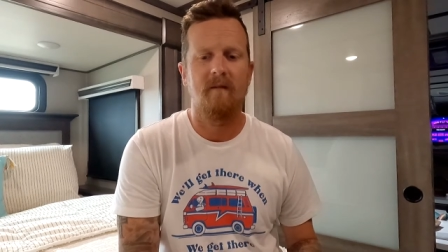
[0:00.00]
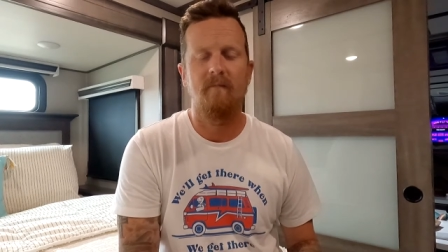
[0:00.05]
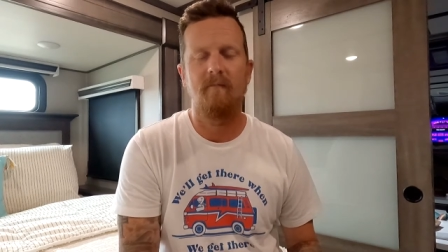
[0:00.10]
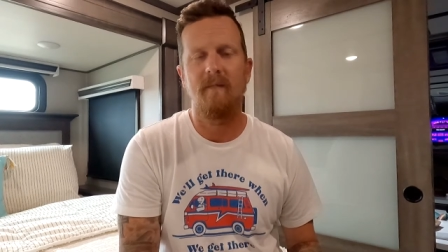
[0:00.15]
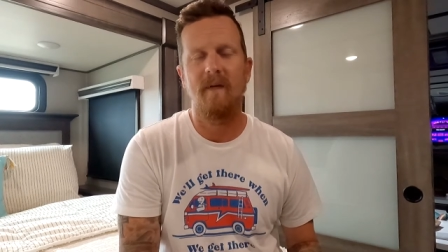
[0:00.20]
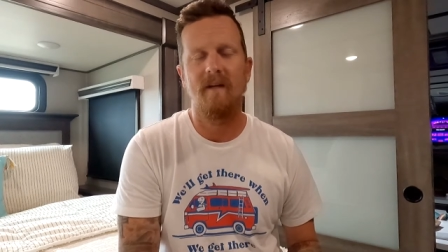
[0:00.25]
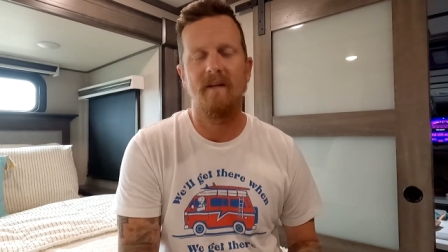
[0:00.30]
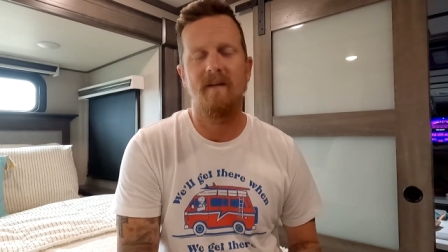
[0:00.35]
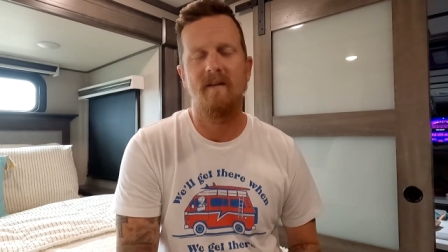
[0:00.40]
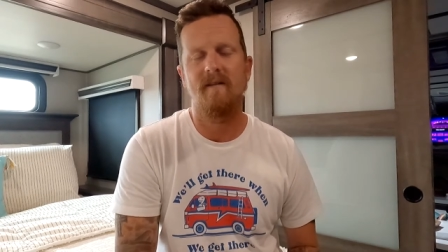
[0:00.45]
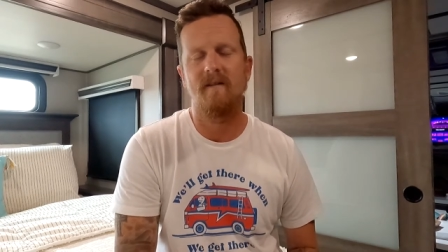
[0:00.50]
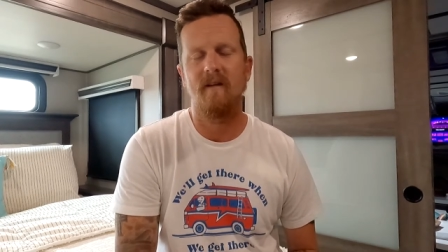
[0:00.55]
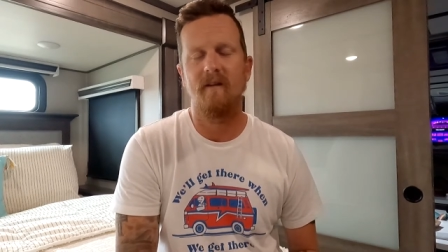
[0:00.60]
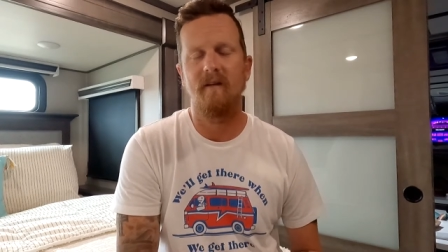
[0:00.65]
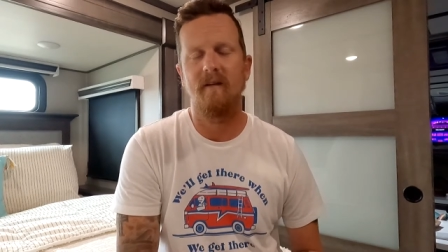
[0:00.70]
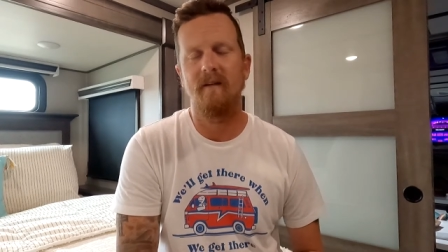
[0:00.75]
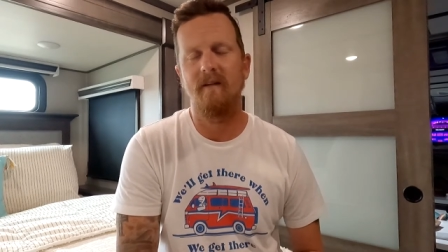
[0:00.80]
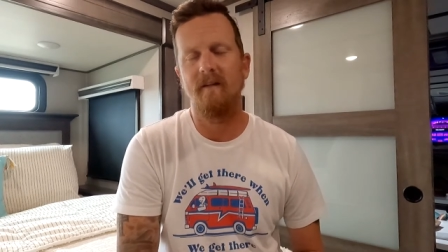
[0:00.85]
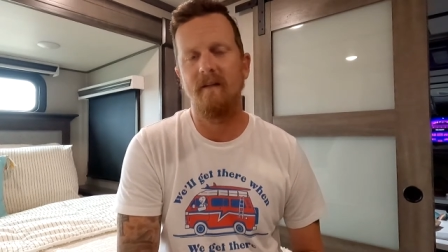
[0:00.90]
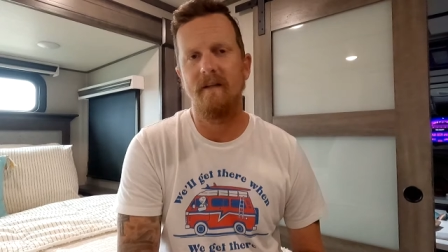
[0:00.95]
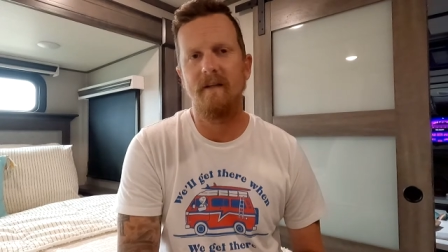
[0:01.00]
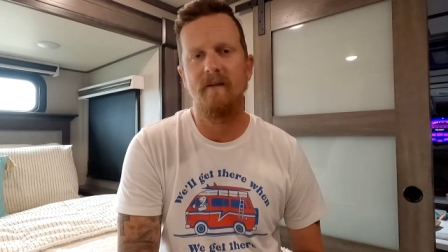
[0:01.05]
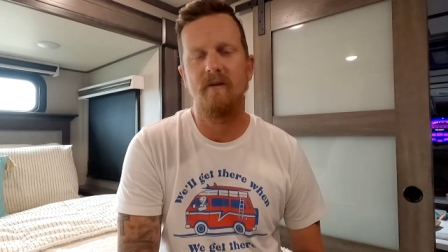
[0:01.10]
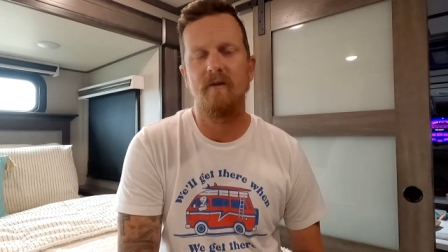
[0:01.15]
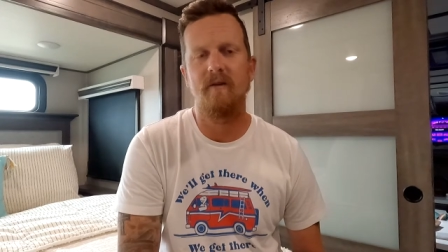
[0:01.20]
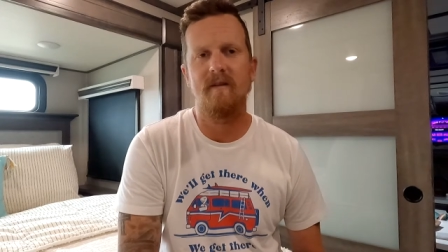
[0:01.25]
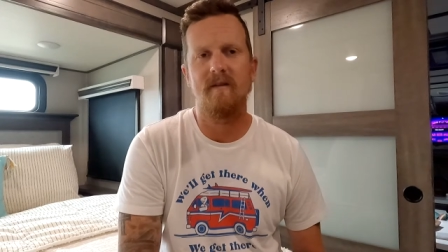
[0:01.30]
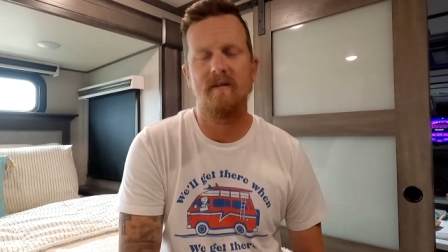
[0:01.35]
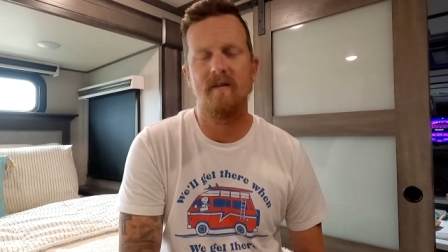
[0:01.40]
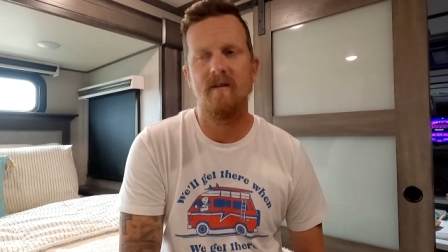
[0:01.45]
not necessarily lean
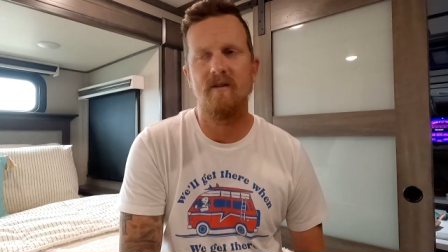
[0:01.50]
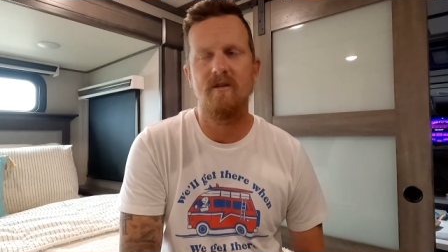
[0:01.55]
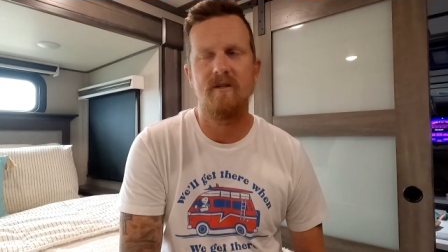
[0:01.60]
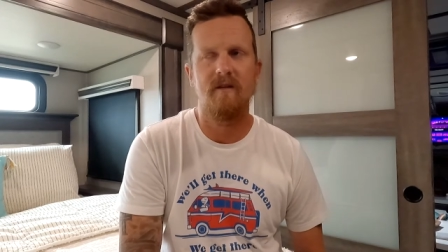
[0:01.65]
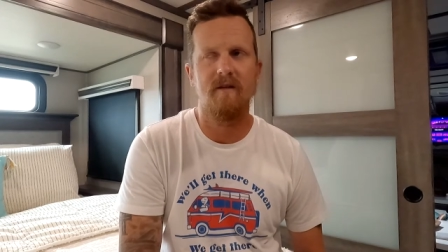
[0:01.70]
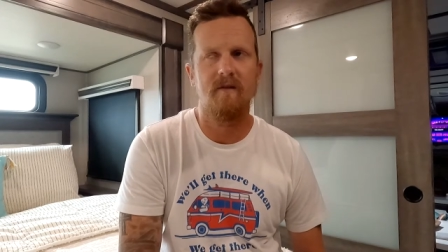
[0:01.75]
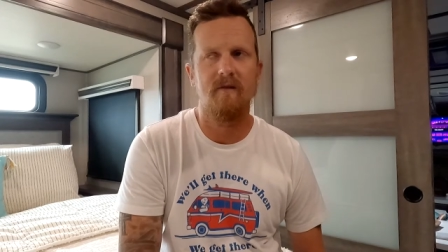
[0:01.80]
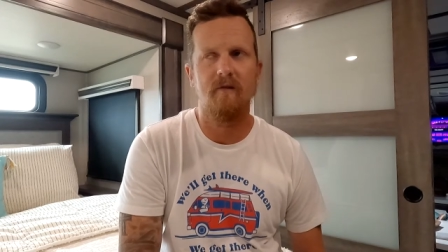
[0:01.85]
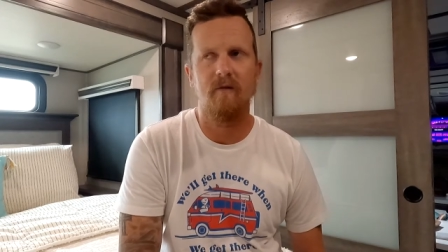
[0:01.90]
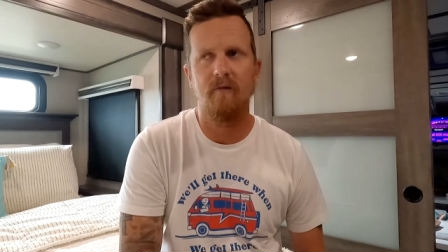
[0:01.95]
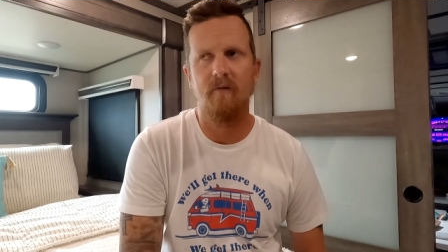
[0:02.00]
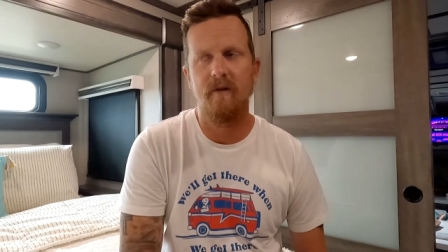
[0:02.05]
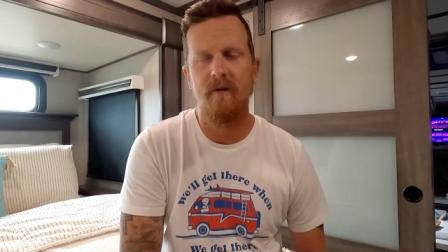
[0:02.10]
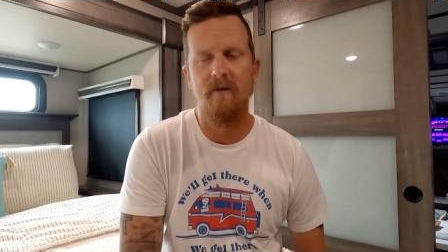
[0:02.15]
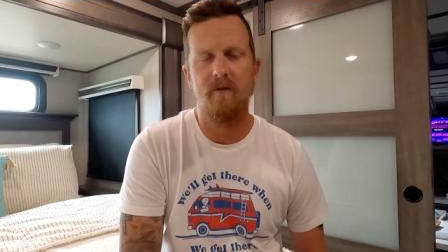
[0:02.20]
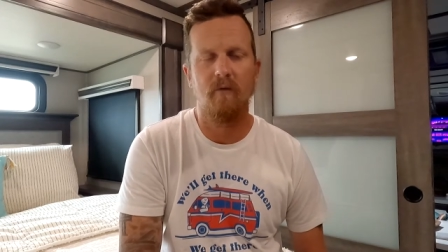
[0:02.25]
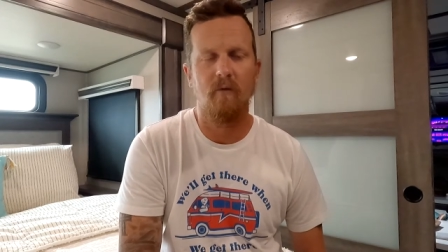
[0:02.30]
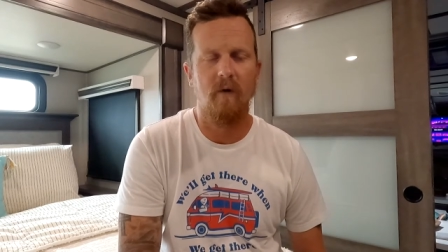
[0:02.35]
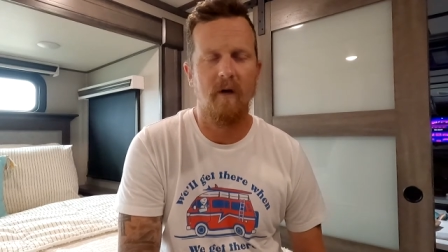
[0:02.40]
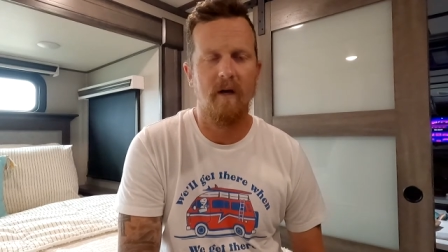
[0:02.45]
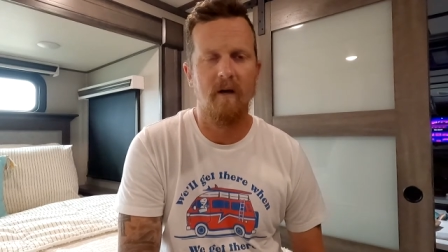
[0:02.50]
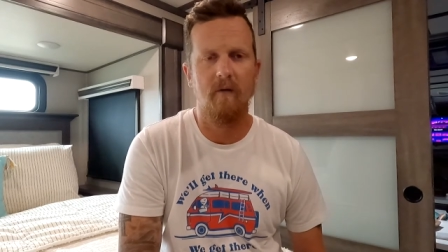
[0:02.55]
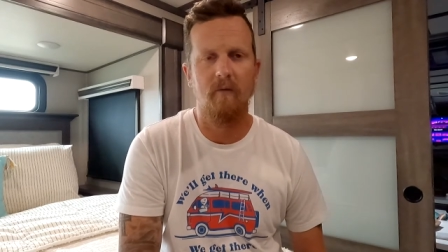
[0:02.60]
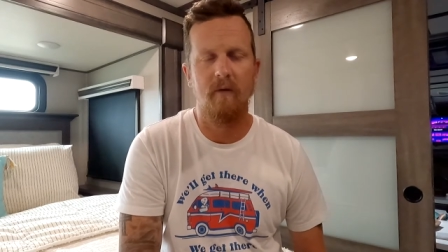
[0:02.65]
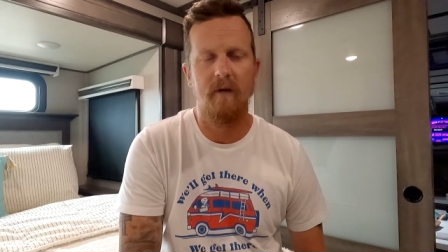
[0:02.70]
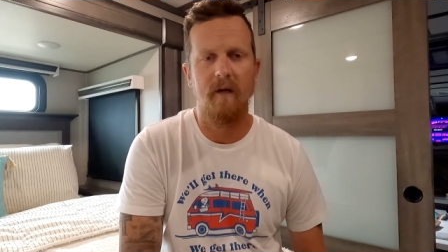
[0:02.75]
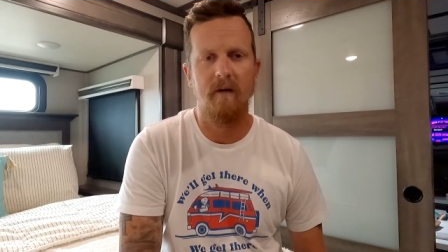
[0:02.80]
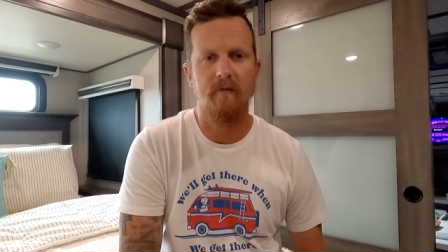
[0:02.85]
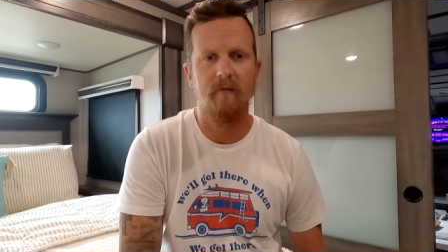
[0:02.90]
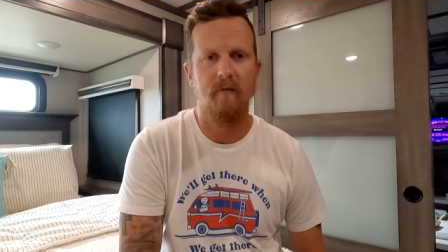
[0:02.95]
your decision either way or
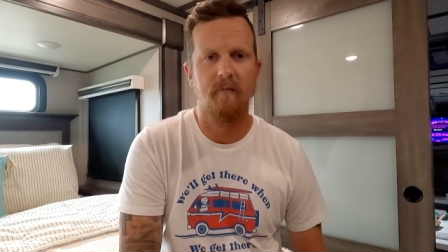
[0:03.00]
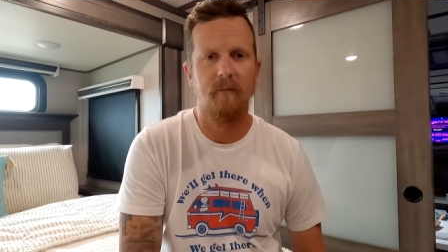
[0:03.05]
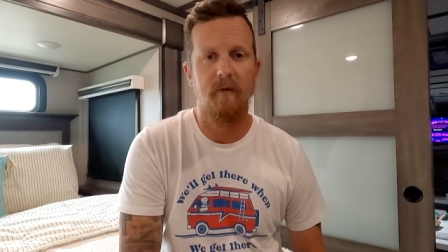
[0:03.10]
whatever,